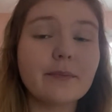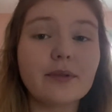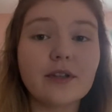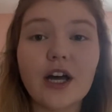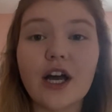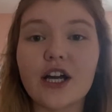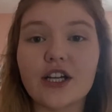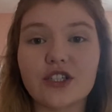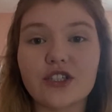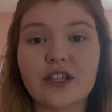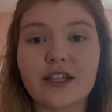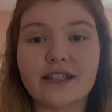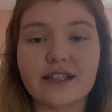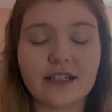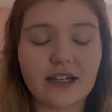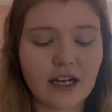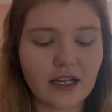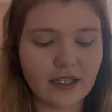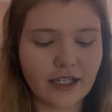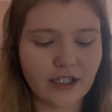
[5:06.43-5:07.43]
blush that's
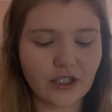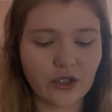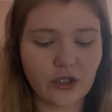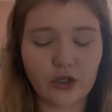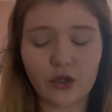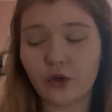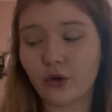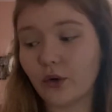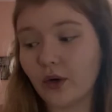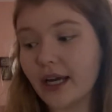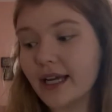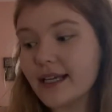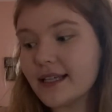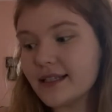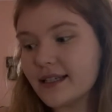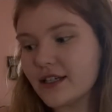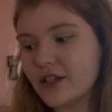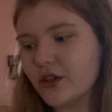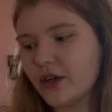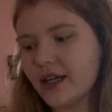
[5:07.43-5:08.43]
not like
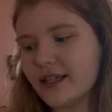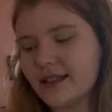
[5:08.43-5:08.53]
crazy